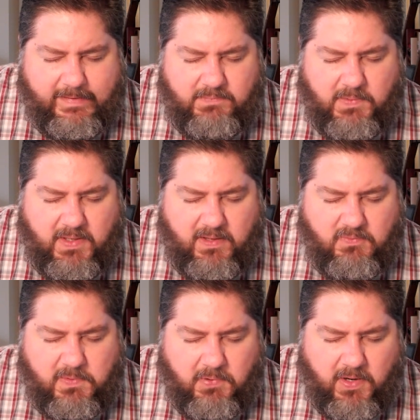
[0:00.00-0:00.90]
but because
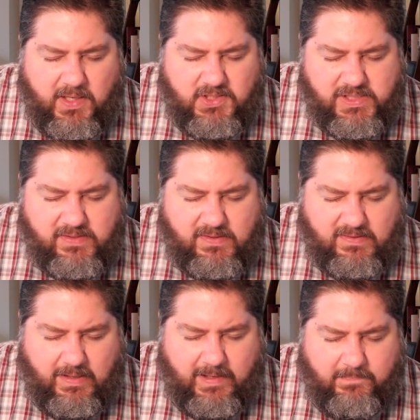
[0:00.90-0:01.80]
we pray in Jesus'
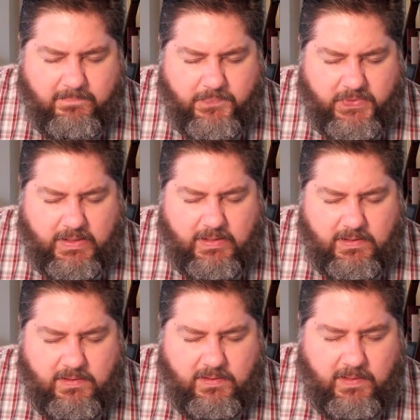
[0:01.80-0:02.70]
name.
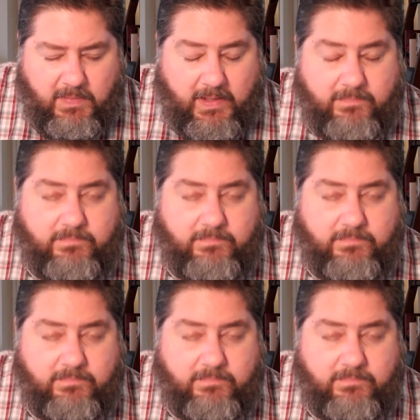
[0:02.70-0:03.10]
Amen.